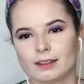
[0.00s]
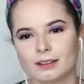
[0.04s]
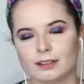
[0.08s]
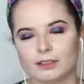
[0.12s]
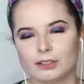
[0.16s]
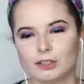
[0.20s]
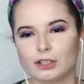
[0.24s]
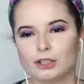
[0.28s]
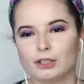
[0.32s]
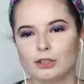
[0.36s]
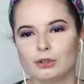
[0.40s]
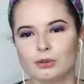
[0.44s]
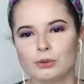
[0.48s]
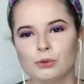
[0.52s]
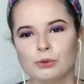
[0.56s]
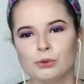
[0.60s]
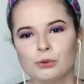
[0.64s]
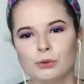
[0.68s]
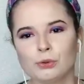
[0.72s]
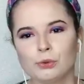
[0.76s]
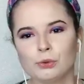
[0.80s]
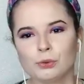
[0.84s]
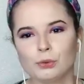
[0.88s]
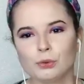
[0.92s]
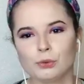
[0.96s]
Do
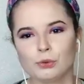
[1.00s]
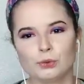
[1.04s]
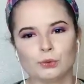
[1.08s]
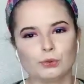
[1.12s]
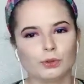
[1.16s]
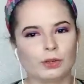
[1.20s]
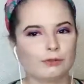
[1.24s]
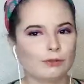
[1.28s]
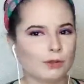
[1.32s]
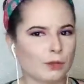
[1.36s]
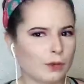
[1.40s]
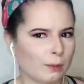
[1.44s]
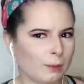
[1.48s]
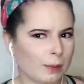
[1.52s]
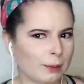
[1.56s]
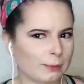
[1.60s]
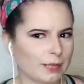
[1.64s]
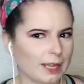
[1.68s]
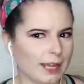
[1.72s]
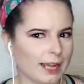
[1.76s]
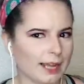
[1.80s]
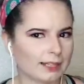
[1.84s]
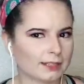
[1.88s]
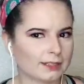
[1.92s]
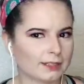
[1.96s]
you, if you don't mind me
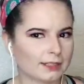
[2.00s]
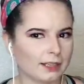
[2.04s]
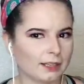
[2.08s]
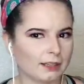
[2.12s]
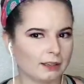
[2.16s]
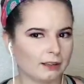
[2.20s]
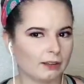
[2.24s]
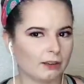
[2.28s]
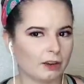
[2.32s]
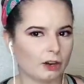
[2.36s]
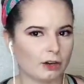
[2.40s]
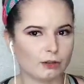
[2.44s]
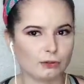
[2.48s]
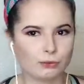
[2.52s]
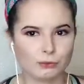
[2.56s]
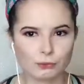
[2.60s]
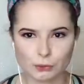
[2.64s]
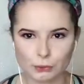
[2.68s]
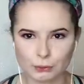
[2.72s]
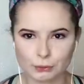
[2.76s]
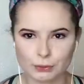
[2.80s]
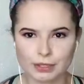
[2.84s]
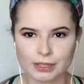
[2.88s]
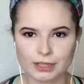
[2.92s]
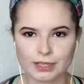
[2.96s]
asking, are you
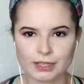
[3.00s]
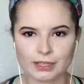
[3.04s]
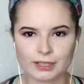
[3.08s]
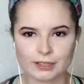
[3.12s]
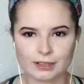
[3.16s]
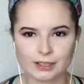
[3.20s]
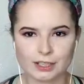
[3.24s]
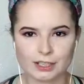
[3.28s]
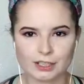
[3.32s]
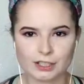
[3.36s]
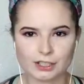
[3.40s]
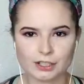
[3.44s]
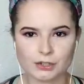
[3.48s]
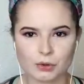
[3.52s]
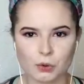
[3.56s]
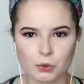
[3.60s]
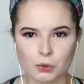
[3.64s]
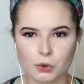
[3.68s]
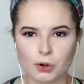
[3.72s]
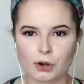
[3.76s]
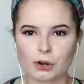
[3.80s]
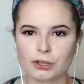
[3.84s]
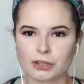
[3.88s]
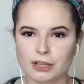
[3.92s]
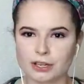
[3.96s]
fluent in English,
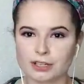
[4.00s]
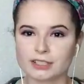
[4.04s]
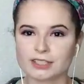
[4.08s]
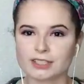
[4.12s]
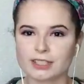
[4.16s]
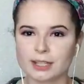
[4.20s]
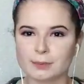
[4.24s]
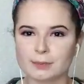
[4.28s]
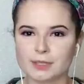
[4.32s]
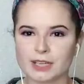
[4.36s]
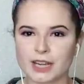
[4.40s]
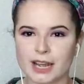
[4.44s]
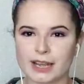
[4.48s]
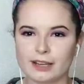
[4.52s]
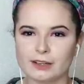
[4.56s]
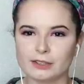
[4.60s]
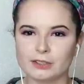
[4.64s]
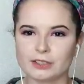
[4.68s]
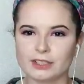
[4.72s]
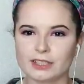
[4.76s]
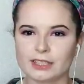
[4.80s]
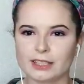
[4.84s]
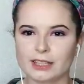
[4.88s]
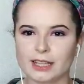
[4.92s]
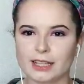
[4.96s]
or are there
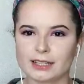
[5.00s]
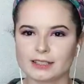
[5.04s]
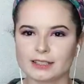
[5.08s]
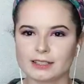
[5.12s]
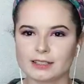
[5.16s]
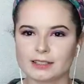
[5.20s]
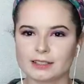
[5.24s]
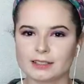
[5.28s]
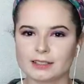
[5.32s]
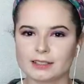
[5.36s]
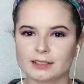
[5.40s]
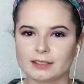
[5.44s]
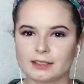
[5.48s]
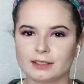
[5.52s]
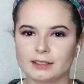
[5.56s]
subtitles and that's